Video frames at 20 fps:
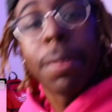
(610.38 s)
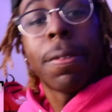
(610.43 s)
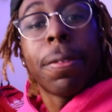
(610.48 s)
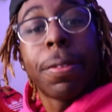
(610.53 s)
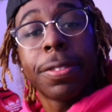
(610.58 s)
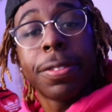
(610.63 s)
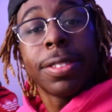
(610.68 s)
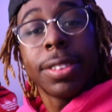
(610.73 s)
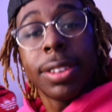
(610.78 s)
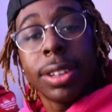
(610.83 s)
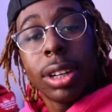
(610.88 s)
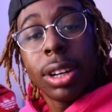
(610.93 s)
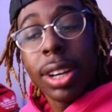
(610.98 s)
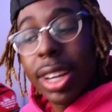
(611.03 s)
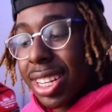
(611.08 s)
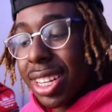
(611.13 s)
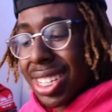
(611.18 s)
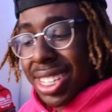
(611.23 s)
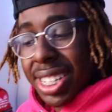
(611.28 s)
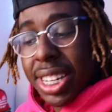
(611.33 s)
We're
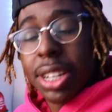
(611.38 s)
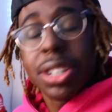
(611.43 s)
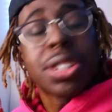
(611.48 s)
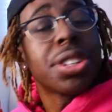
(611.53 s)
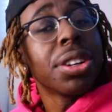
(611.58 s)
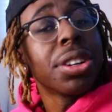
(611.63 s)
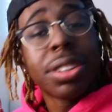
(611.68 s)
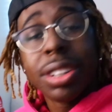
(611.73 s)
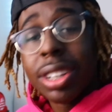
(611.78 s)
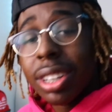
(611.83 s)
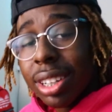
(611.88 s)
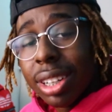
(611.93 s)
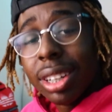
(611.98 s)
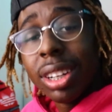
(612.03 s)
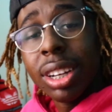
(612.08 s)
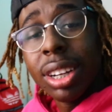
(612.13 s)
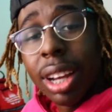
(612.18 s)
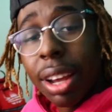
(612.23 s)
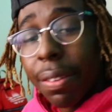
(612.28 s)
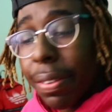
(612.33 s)
safe. It's
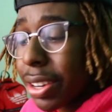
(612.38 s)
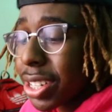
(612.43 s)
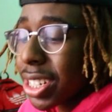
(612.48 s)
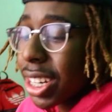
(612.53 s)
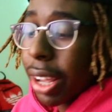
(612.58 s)
censored.